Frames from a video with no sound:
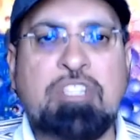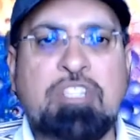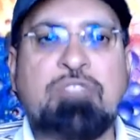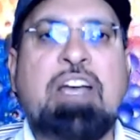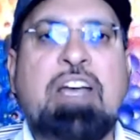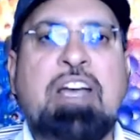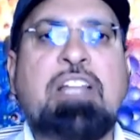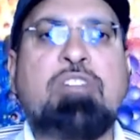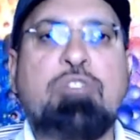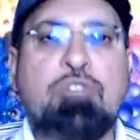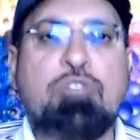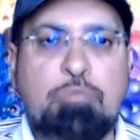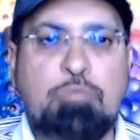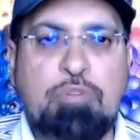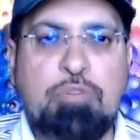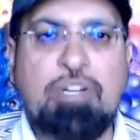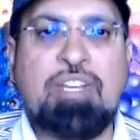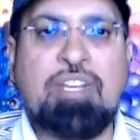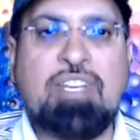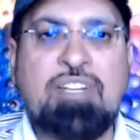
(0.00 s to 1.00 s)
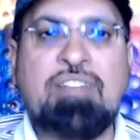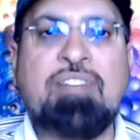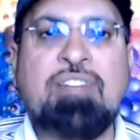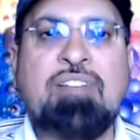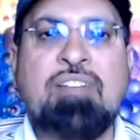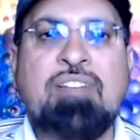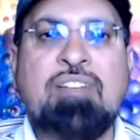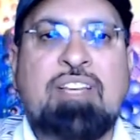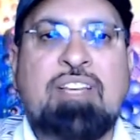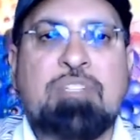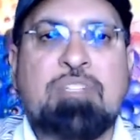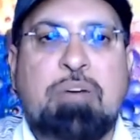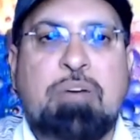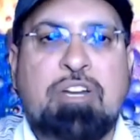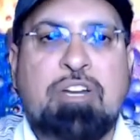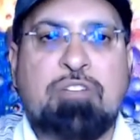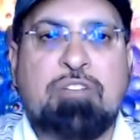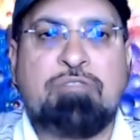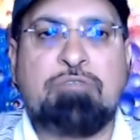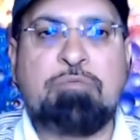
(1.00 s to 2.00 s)
value to bring in as
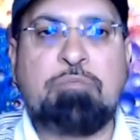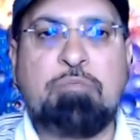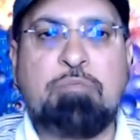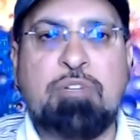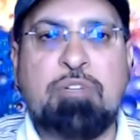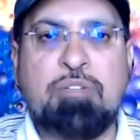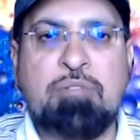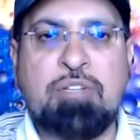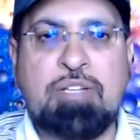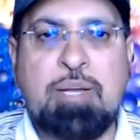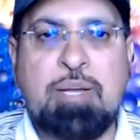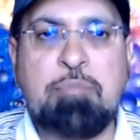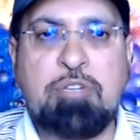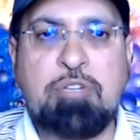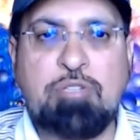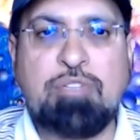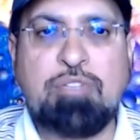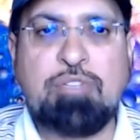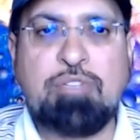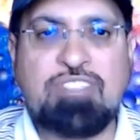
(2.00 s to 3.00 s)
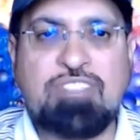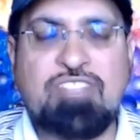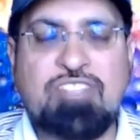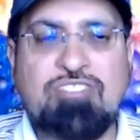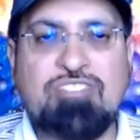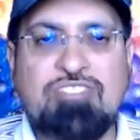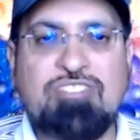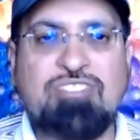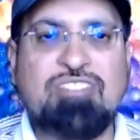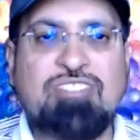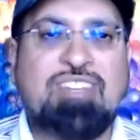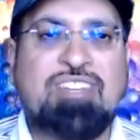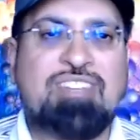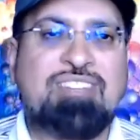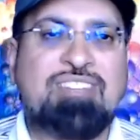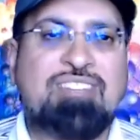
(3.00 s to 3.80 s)
part of coming to that stage. Yeah.